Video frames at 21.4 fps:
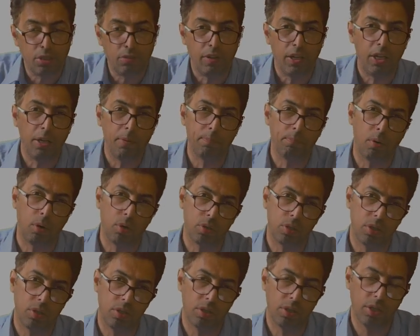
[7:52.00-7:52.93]
very
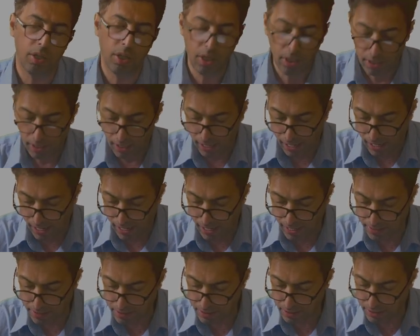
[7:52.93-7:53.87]
important.
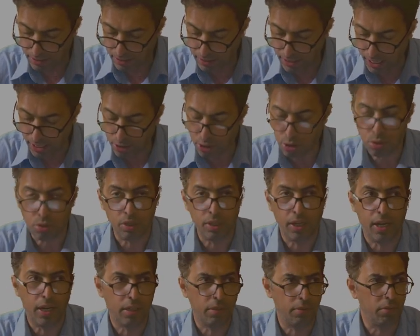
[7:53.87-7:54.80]
And in addition to
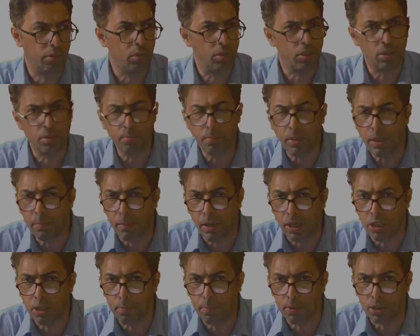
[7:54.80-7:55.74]
that, been
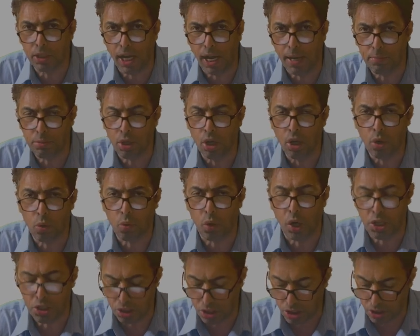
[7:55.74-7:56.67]
multiple times,
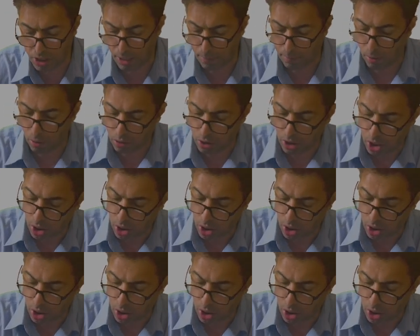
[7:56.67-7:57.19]
questions about